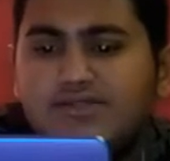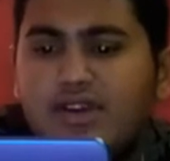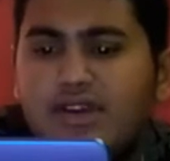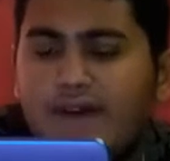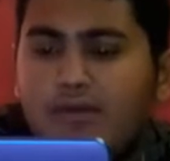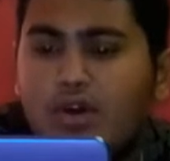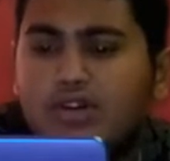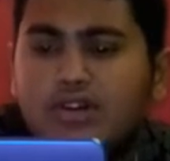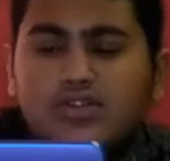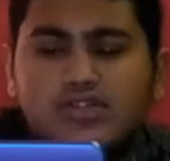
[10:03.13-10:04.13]
625
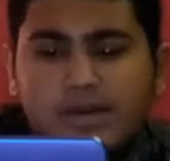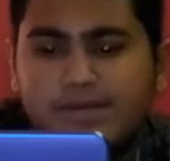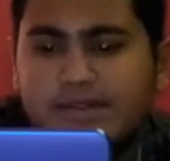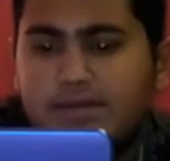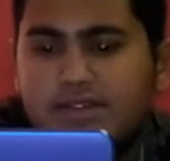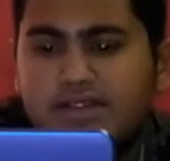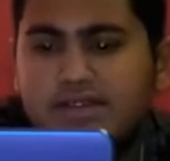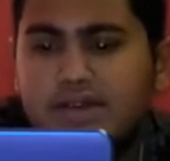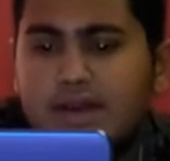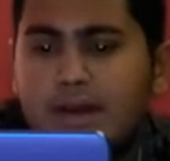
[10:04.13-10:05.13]
octa-core chipset,
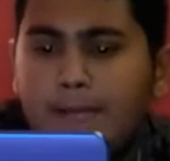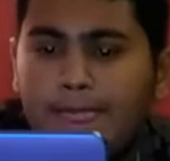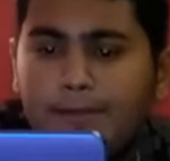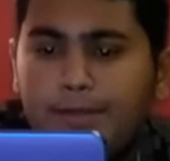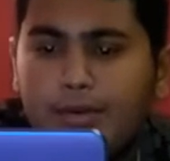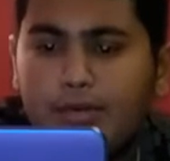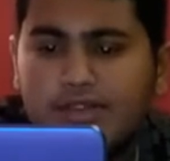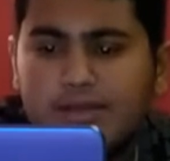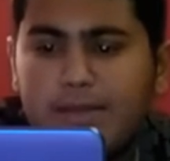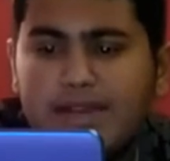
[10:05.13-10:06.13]

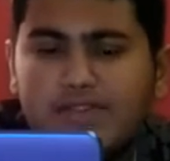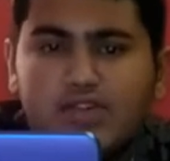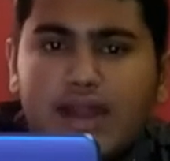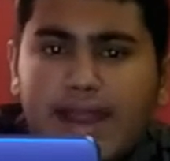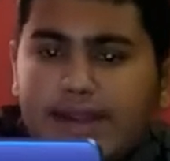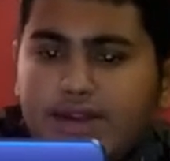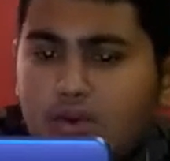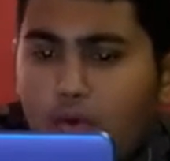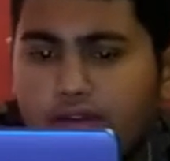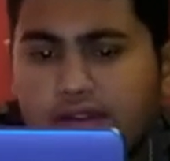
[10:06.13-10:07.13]
which is based on 8
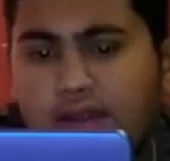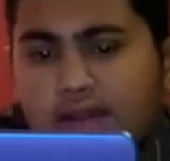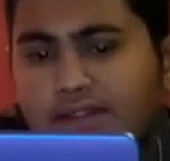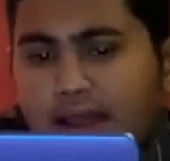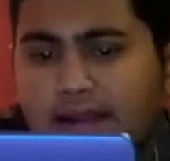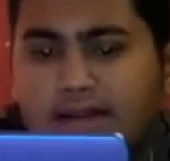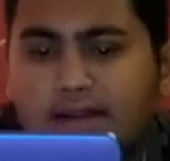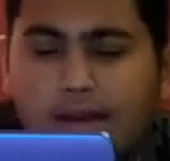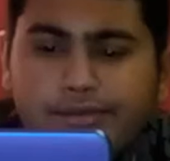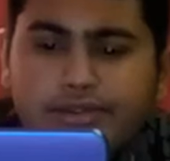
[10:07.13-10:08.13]
cores, and it
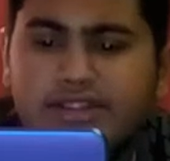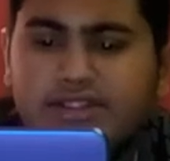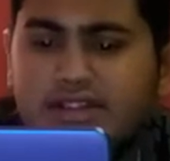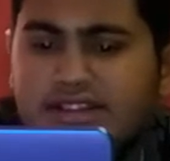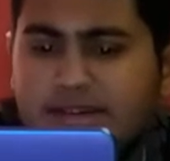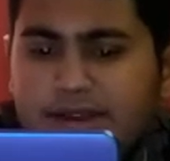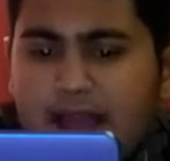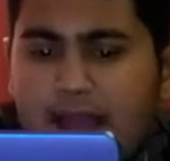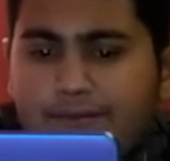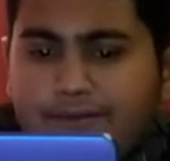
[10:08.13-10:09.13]
comes with the 3GB
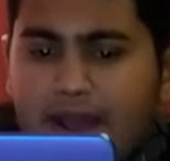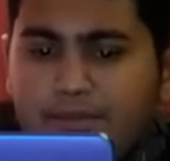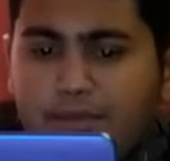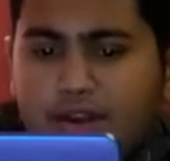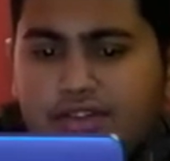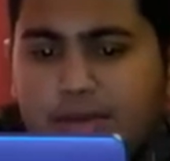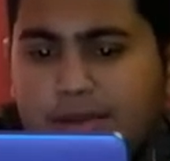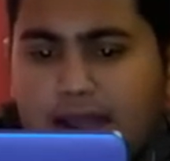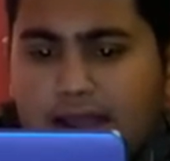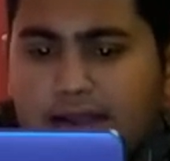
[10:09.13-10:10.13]
RAM,
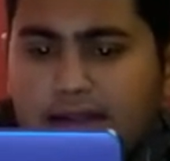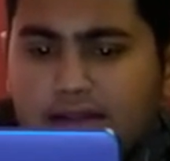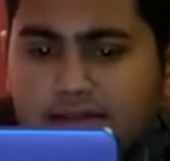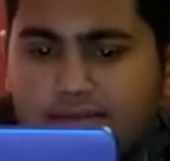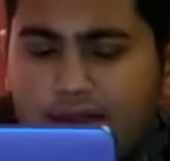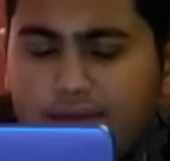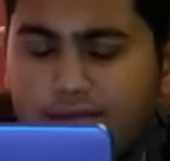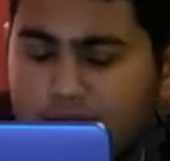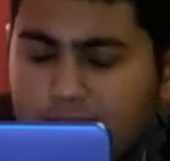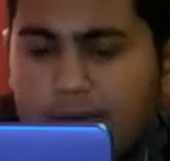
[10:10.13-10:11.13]

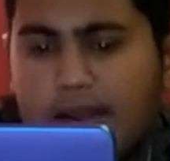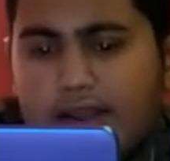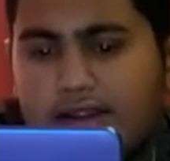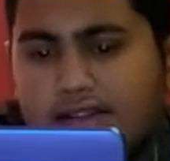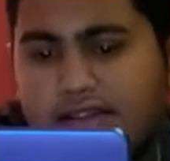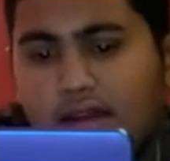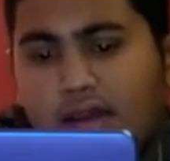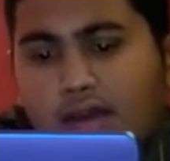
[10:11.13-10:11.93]
5.99 inch